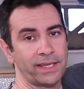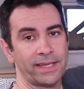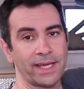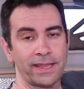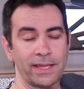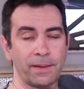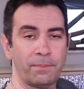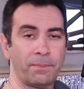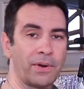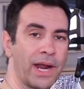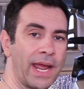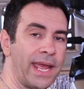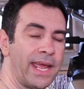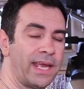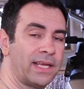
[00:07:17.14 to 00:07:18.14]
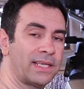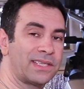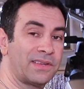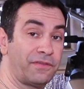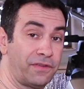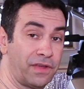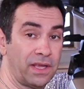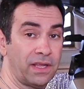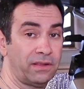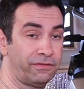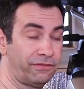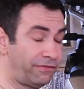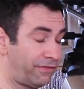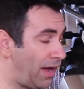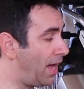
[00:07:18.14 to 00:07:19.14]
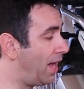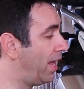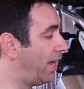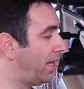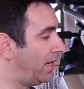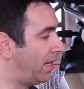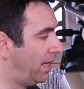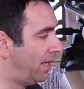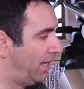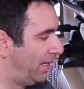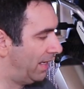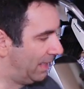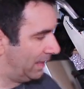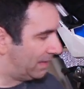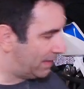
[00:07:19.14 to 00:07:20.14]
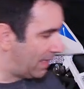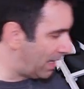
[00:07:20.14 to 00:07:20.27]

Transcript: that the brakes feel fine, it's